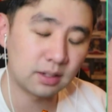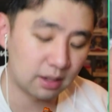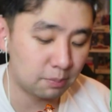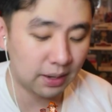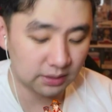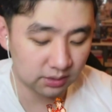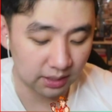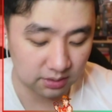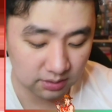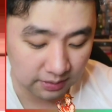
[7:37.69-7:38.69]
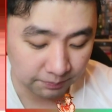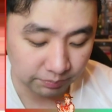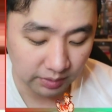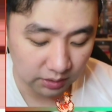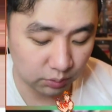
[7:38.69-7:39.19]
It makes sense.
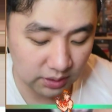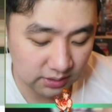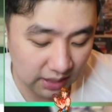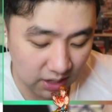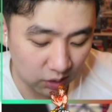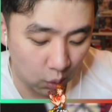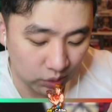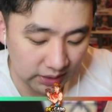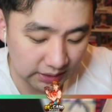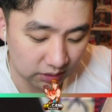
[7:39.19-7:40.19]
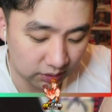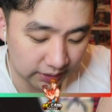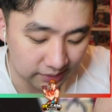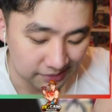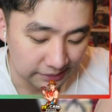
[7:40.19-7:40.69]
3 style
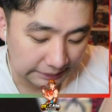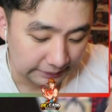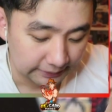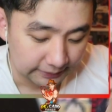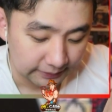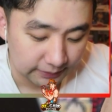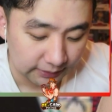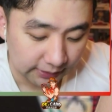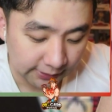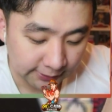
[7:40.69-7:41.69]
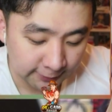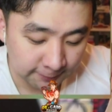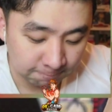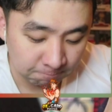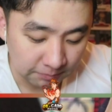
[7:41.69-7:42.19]
Onigiri.
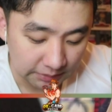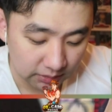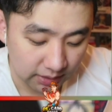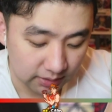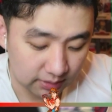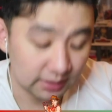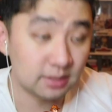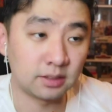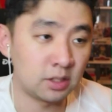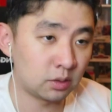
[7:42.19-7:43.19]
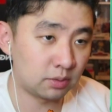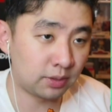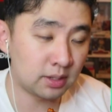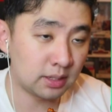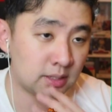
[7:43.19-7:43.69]
Okay, the thing is, the funny
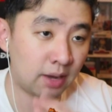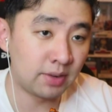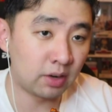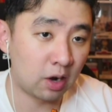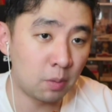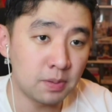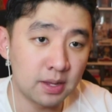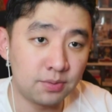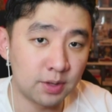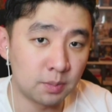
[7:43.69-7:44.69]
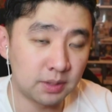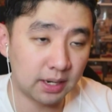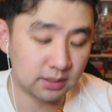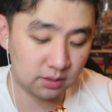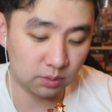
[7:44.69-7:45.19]
thing is I don't play film
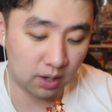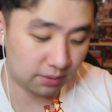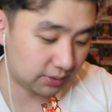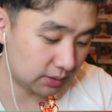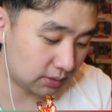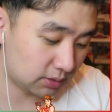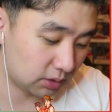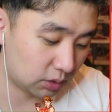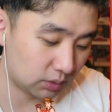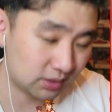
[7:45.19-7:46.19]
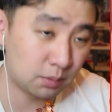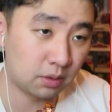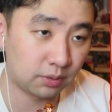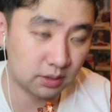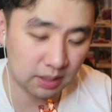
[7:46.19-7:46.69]
decks too often, so it's gonna be the
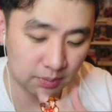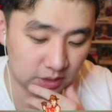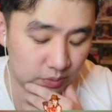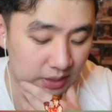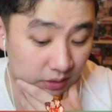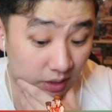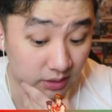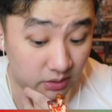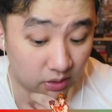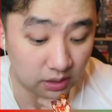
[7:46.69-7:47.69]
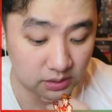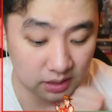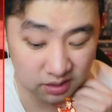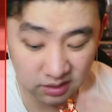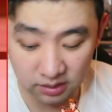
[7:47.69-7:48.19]
first time actually reading a lot of these cards,
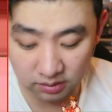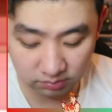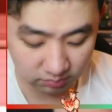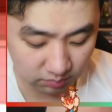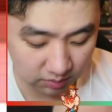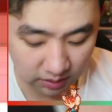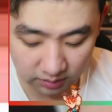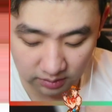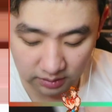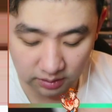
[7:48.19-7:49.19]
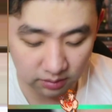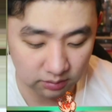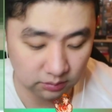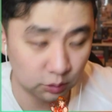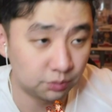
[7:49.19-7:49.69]
other than the
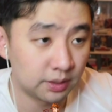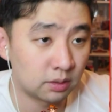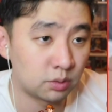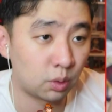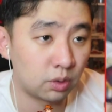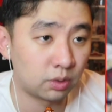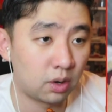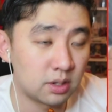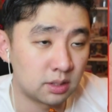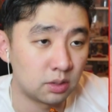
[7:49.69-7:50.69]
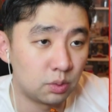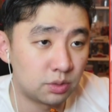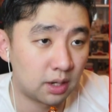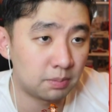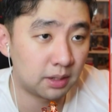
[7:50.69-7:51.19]
Luffy and the Zoro cards and the
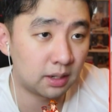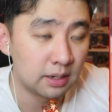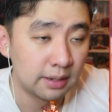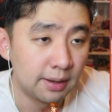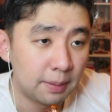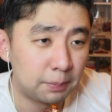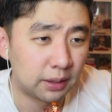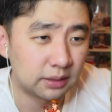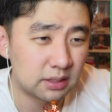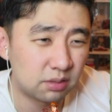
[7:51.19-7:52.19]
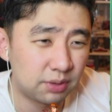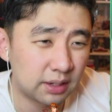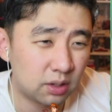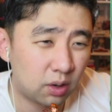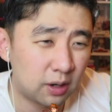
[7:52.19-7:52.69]
Usopp there. But this event
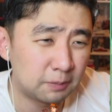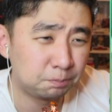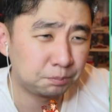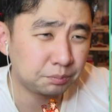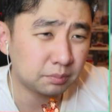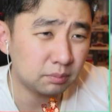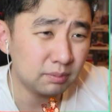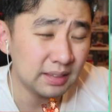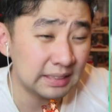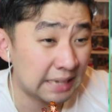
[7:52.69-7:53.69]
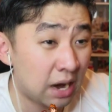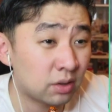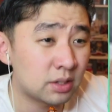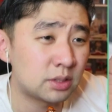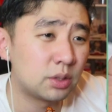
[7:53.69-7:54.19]
card, counter,
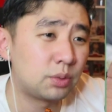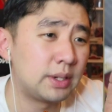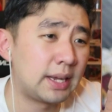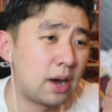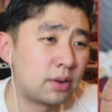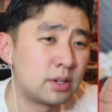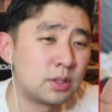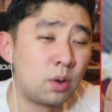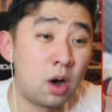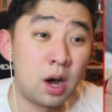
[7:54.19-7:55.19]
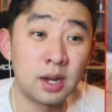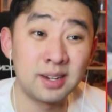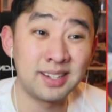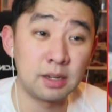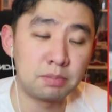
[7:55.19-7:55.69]
so 3 counter. So on
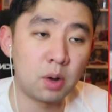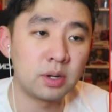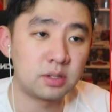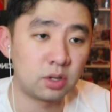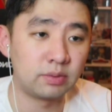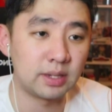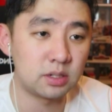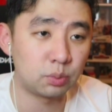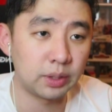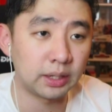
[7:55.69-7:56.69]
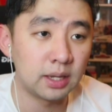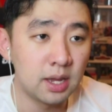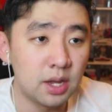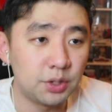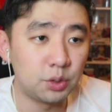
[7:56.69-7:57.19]
the opponent's turn, if they swing,
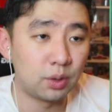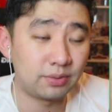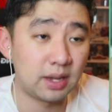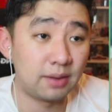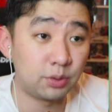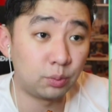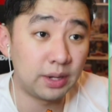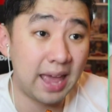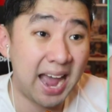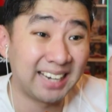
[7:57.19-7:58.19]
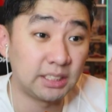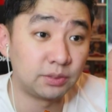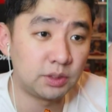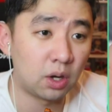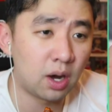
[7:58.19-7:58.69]
you have to have 3 active
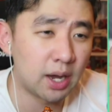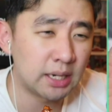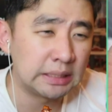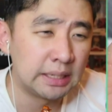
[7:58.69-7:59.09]
Dawn.